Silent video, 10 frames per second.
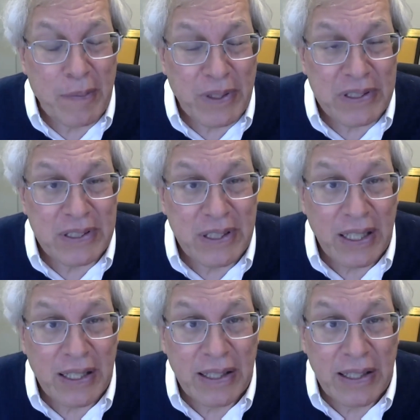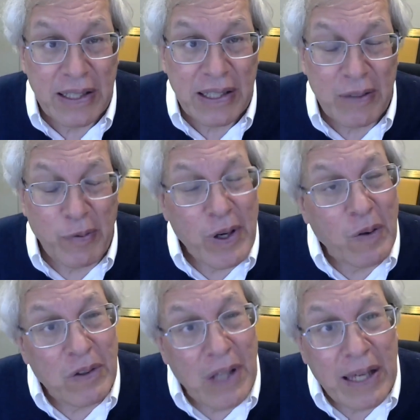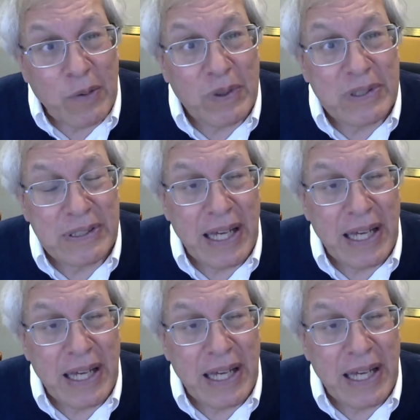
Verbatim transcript: campus. If we don't like what's